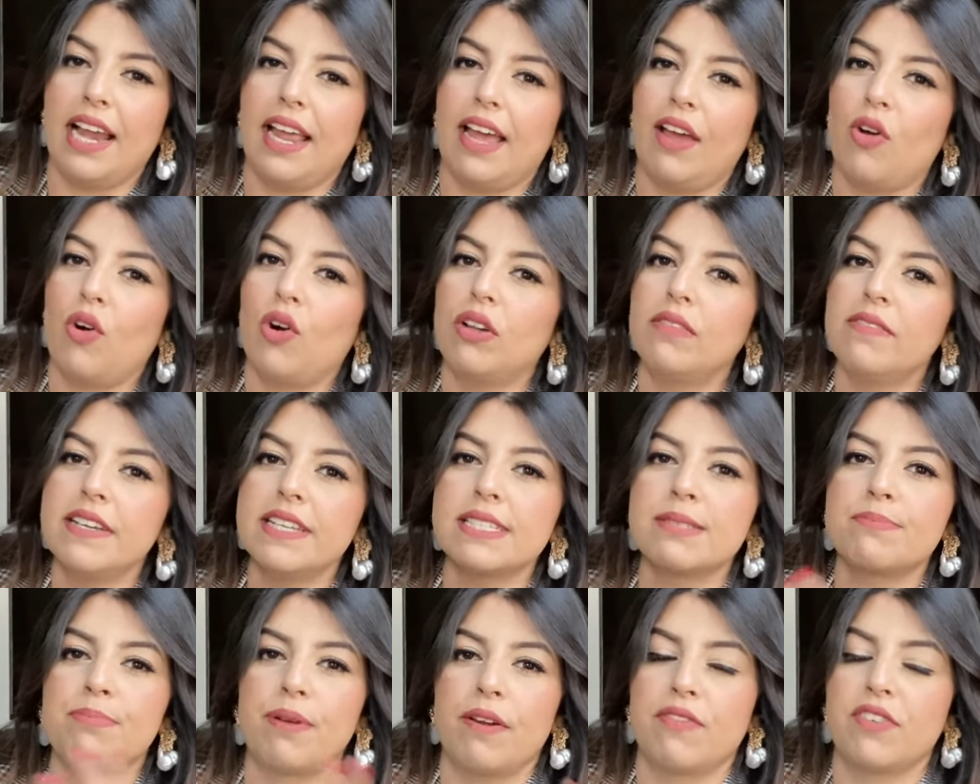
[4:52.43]
I always
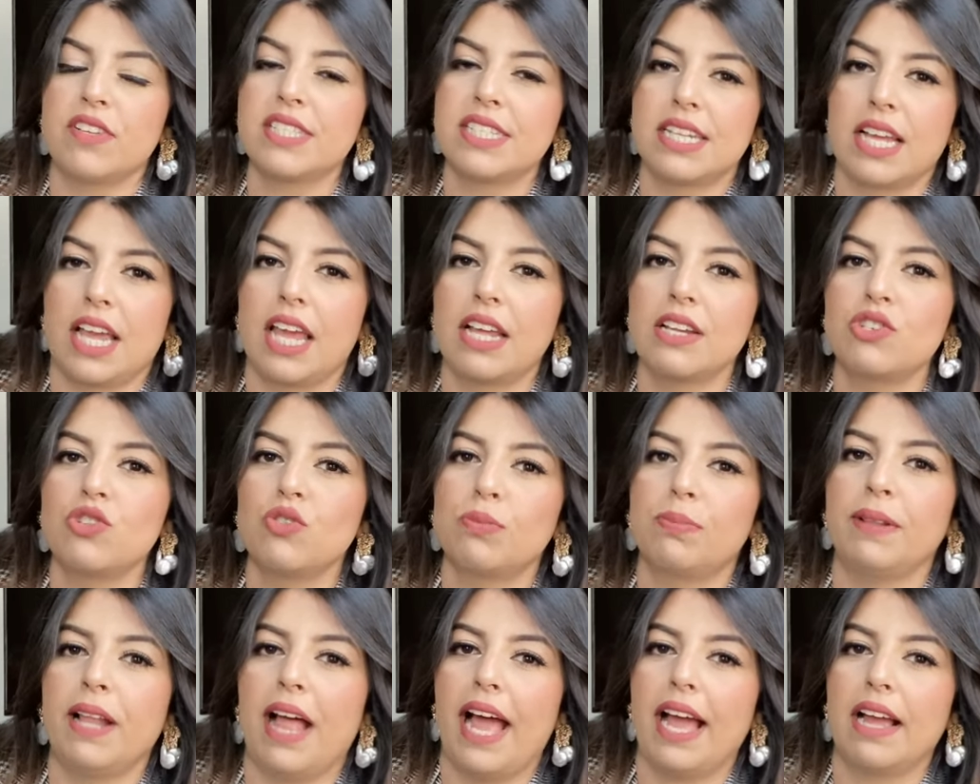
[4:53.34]
prefer sticking to
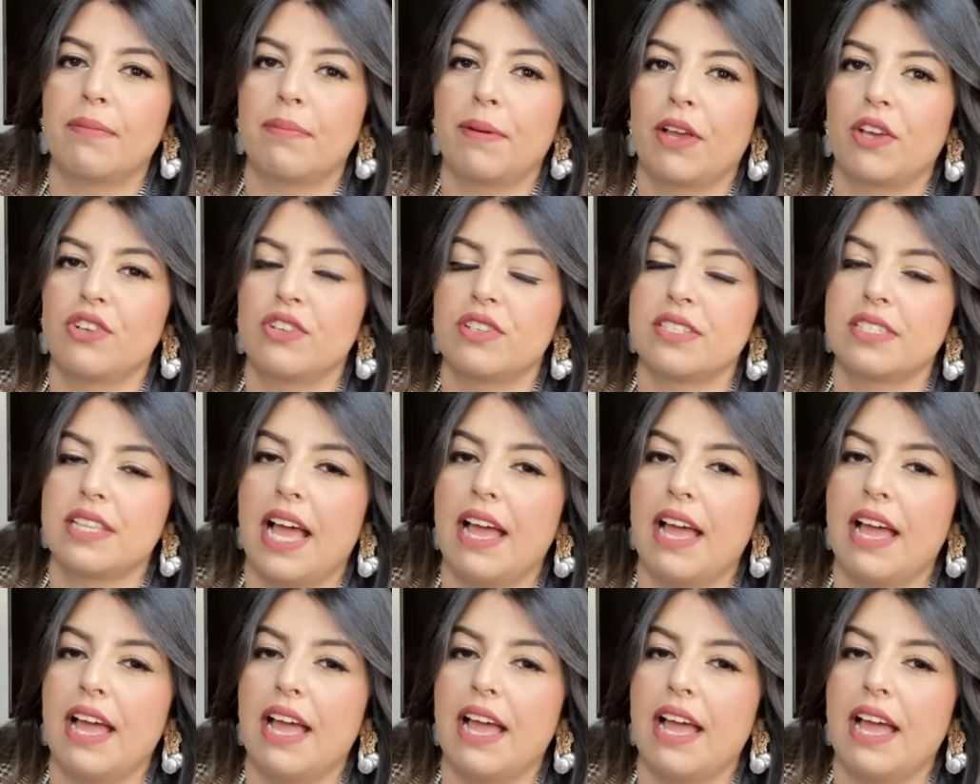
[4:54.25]
black because